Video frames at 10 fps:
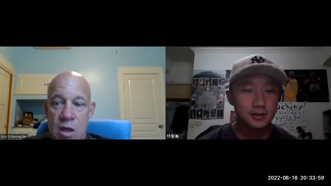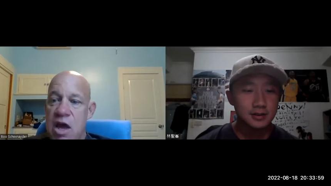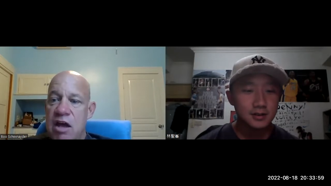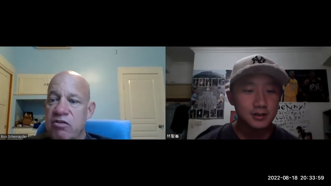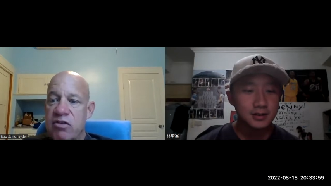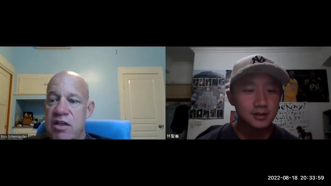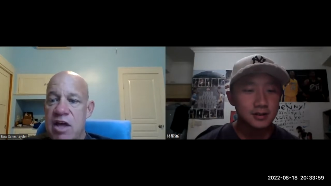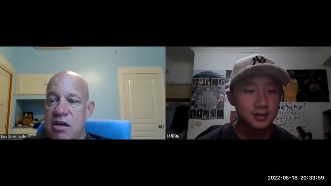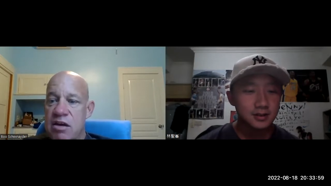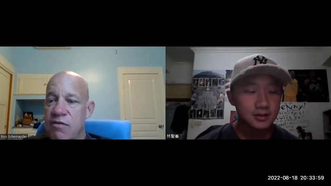Speaker 1: yeah it's not
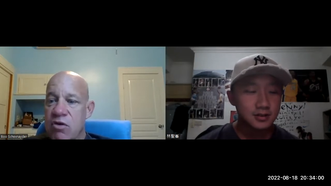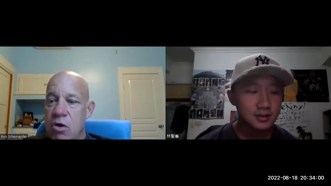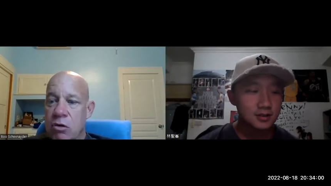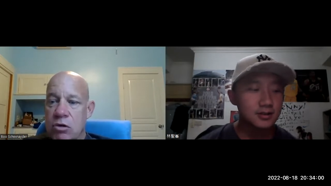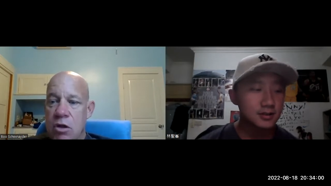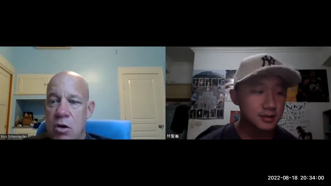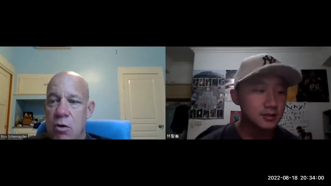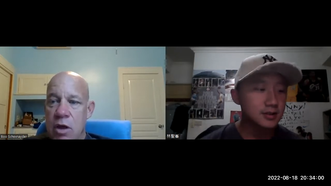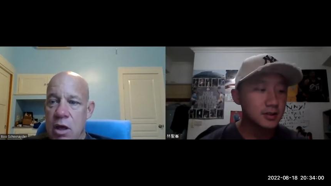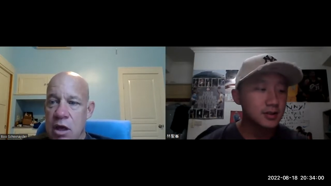that difficult you
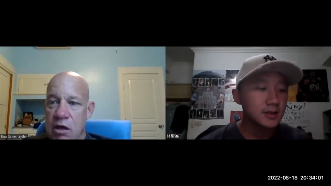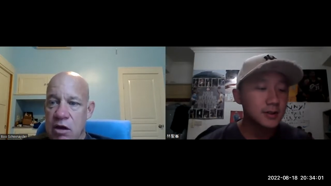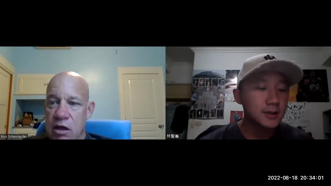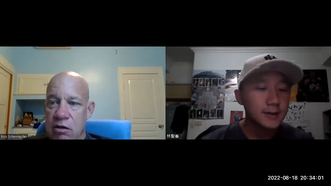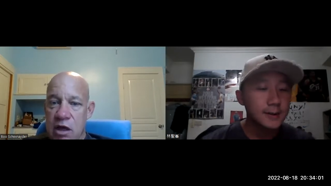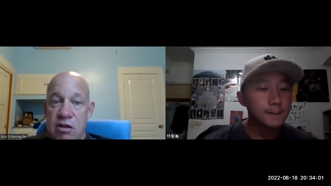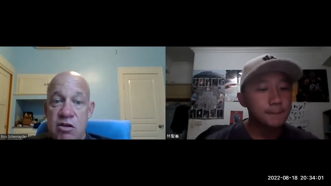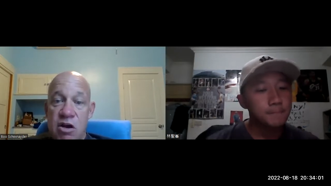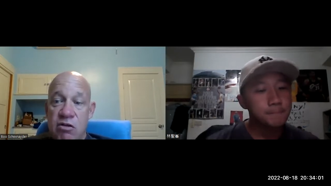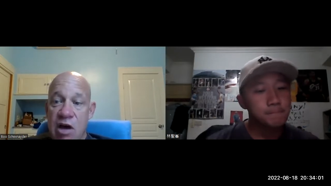know it it,
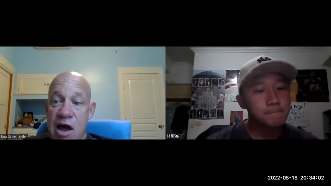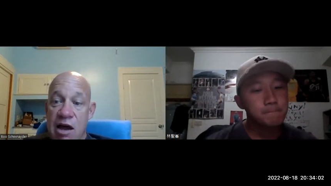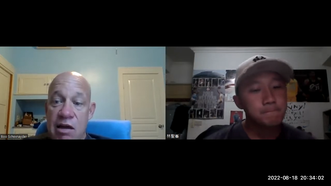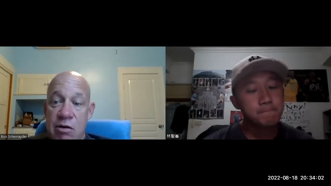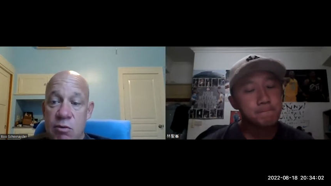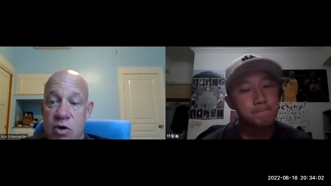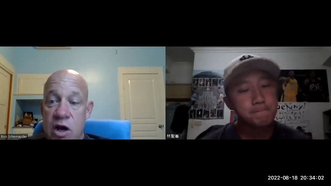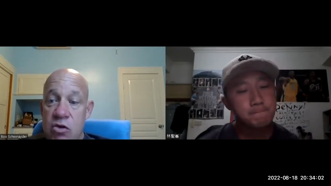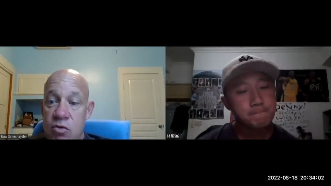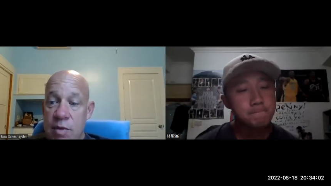it does i when
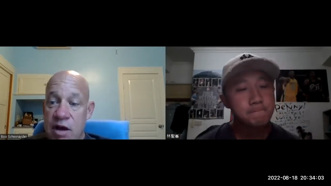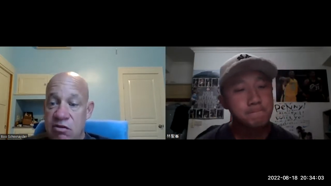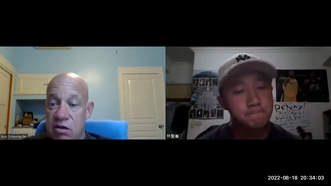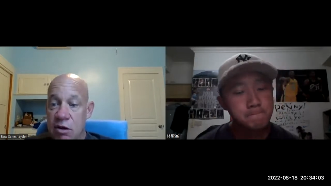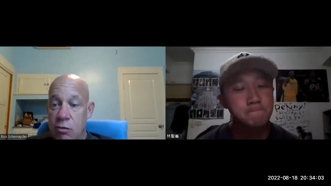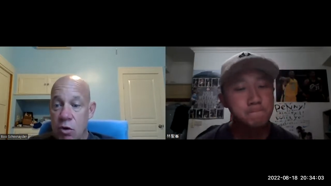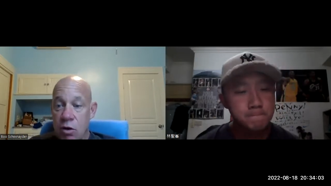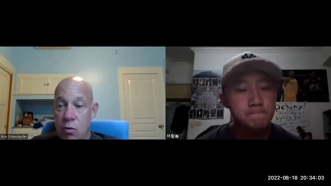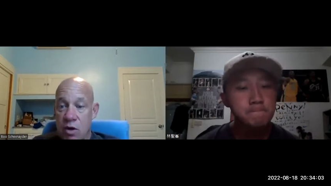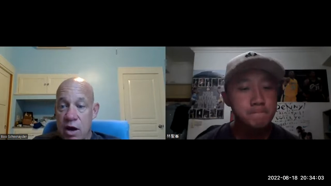i do my sled
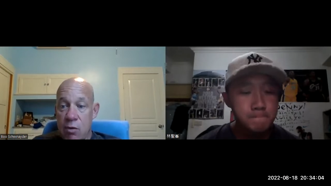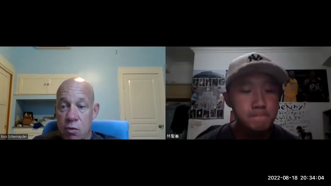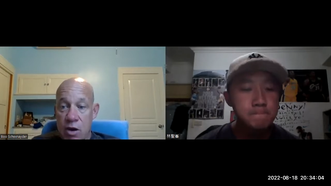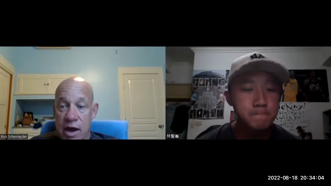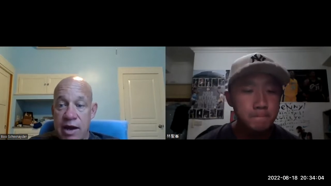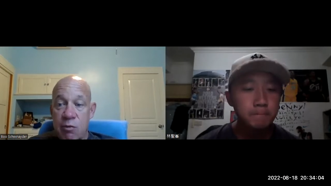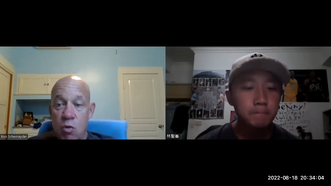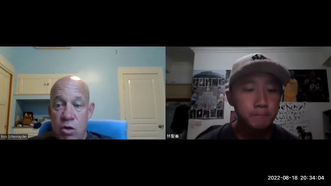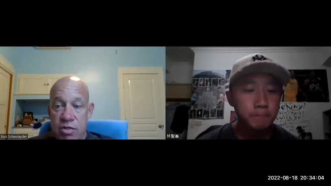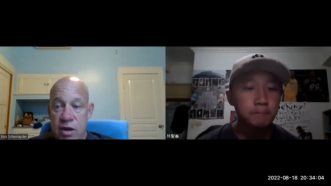work what i i
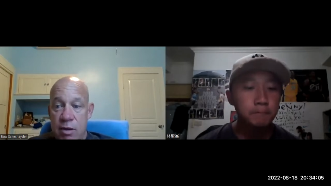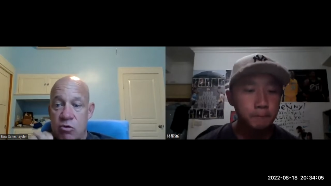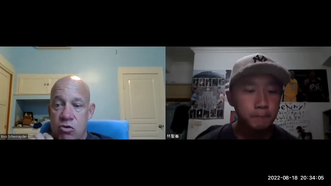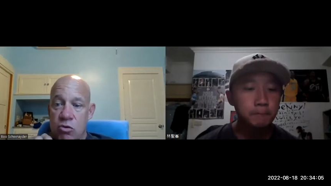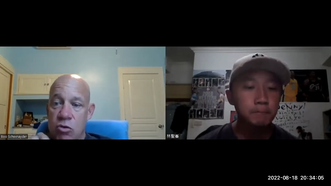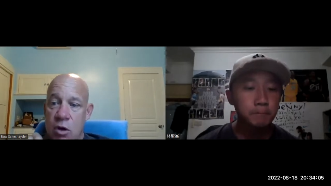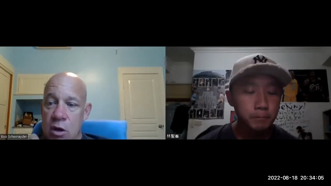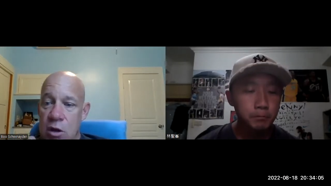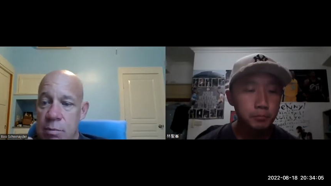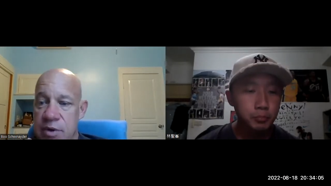want them to
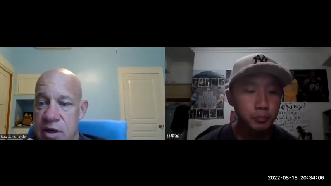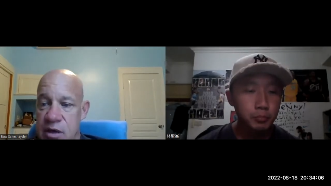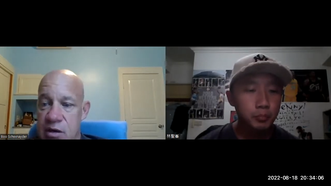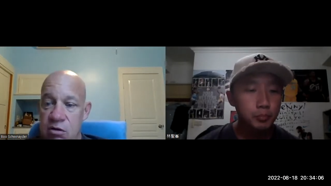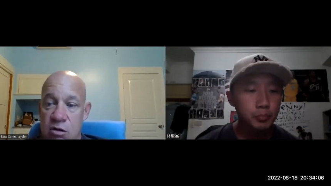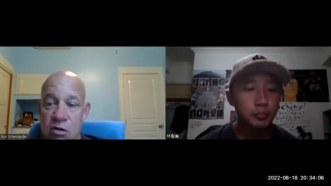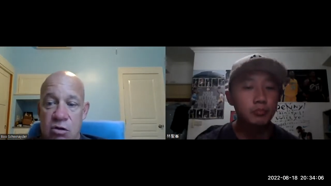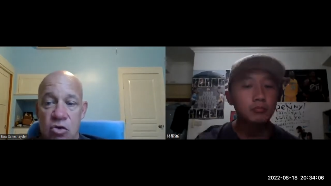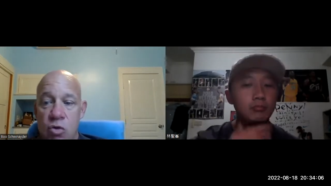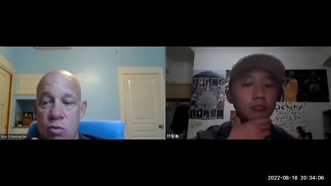be
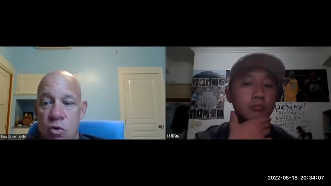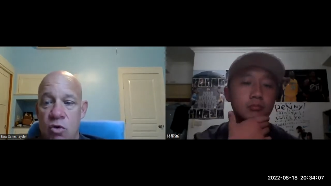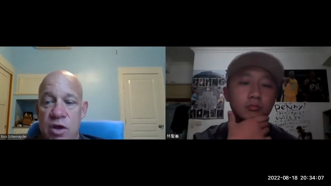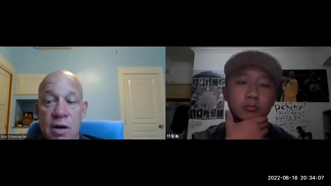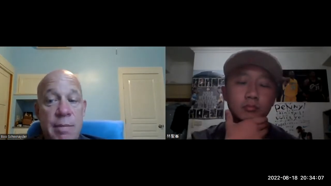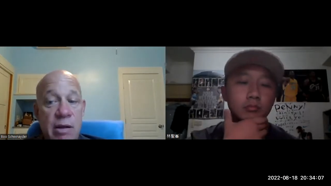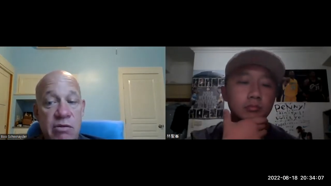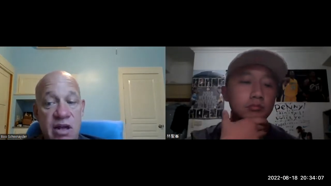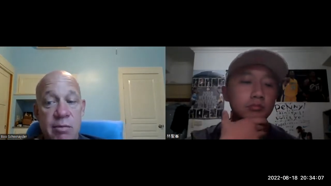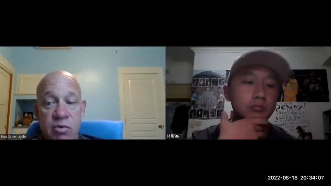no more than
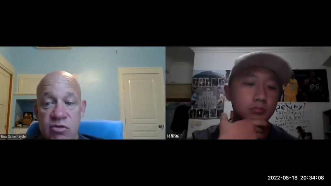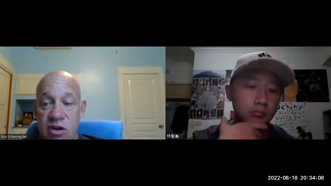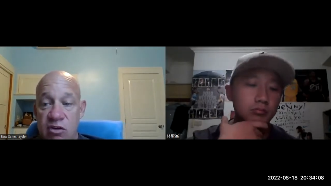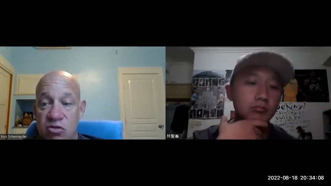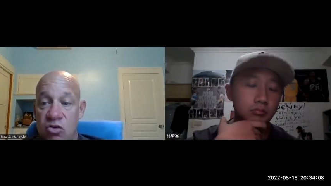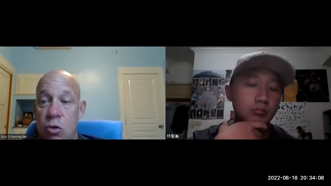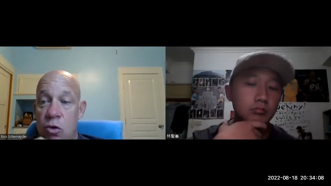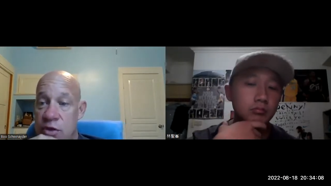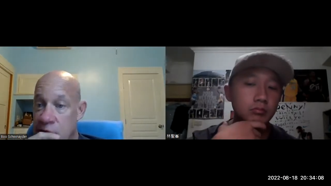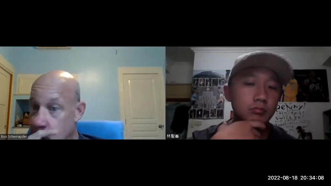about 10%
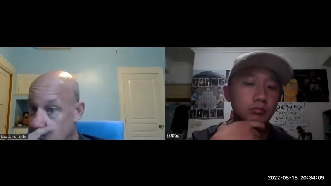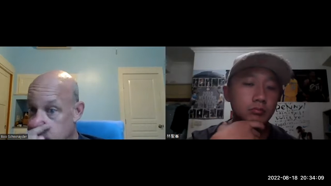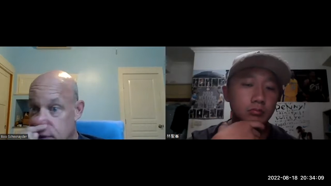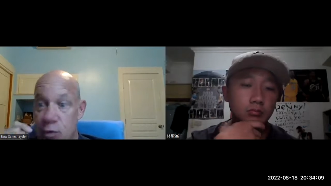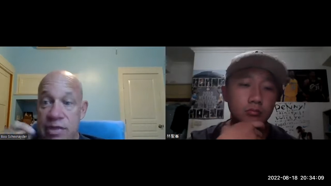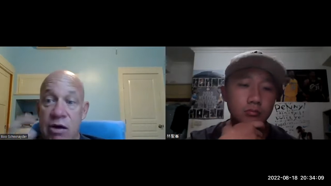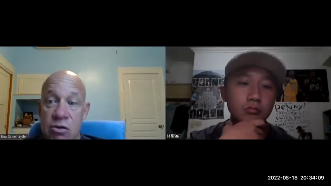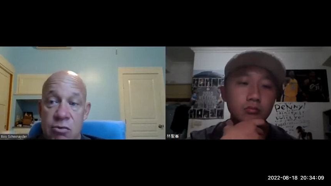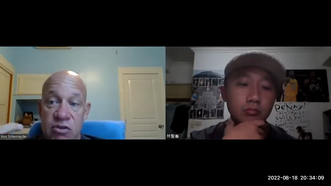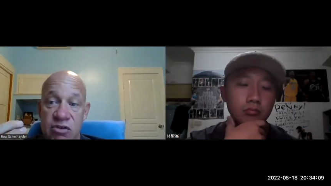slower than they would be
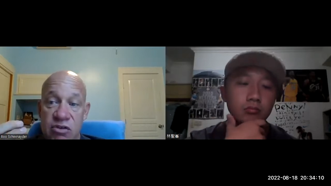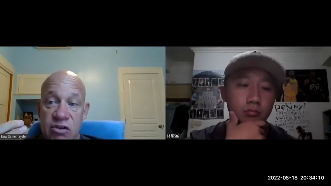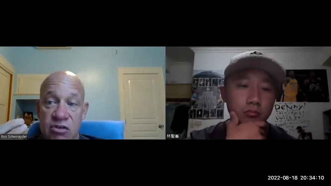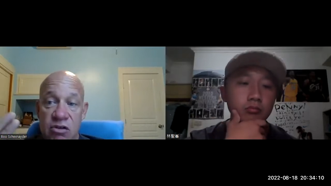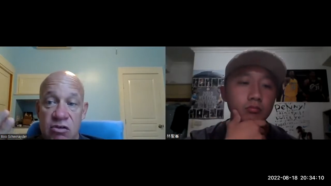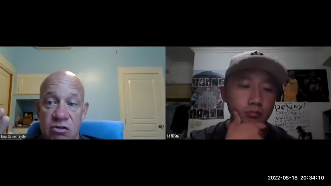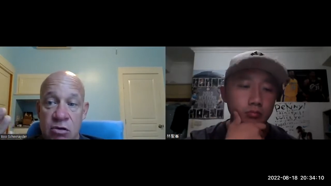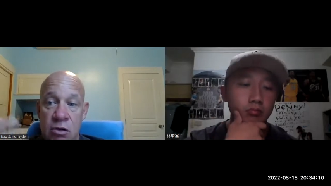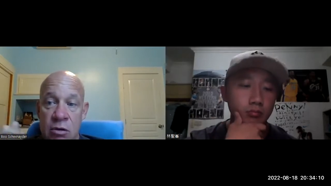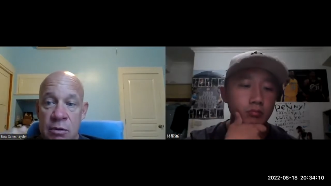without the resistance
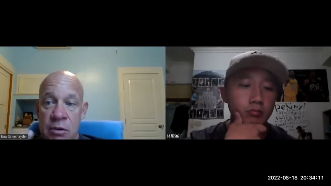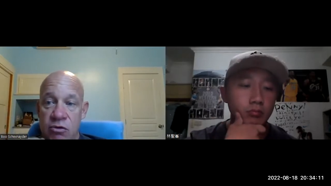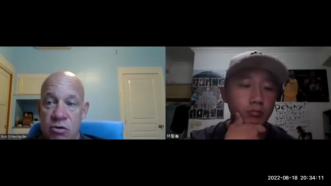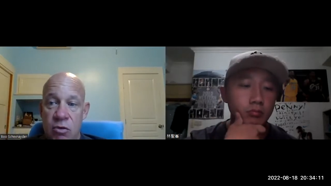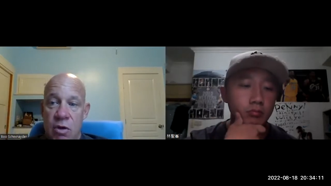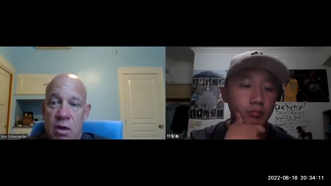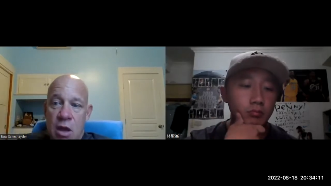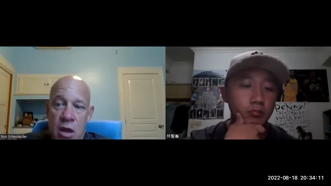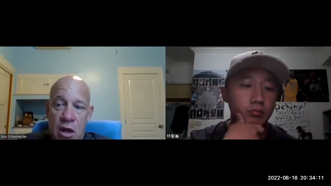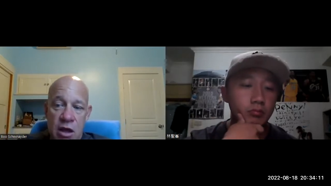so
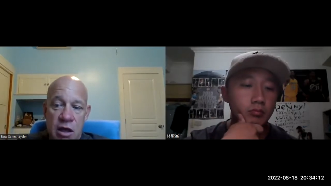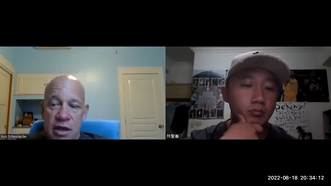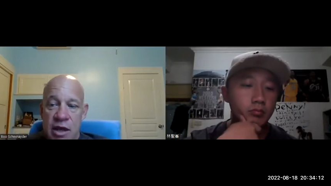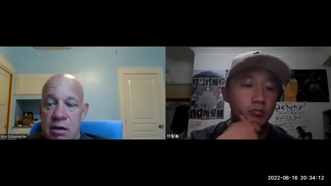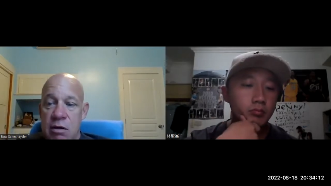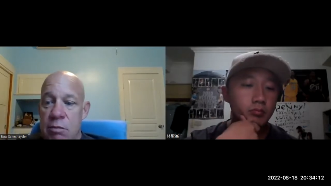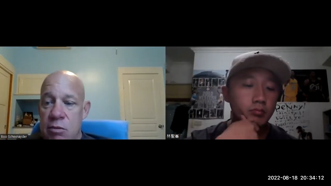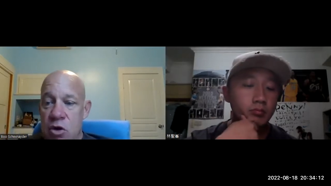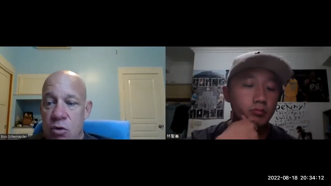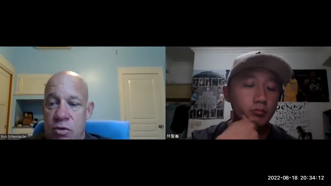uh, again
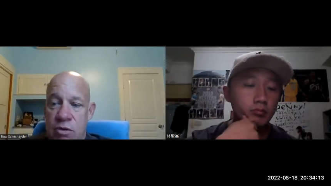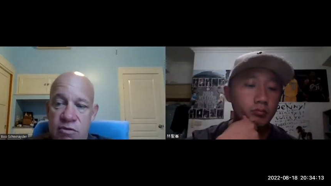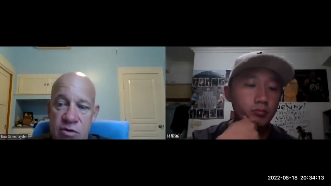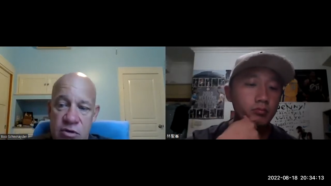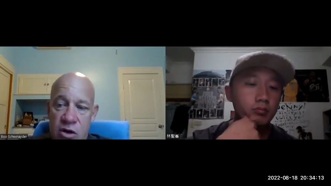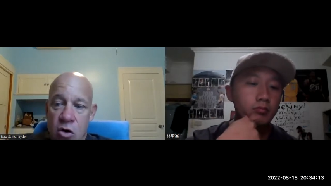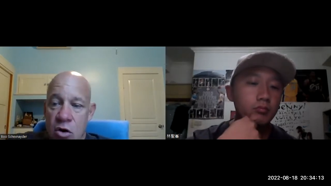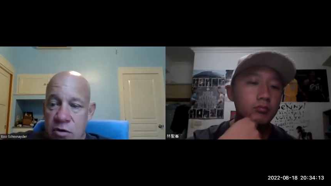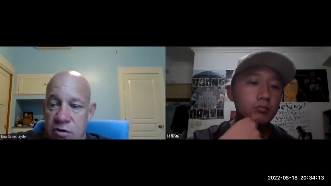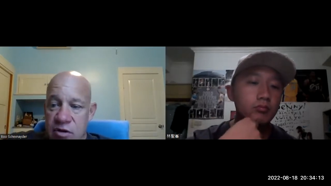you know to, in order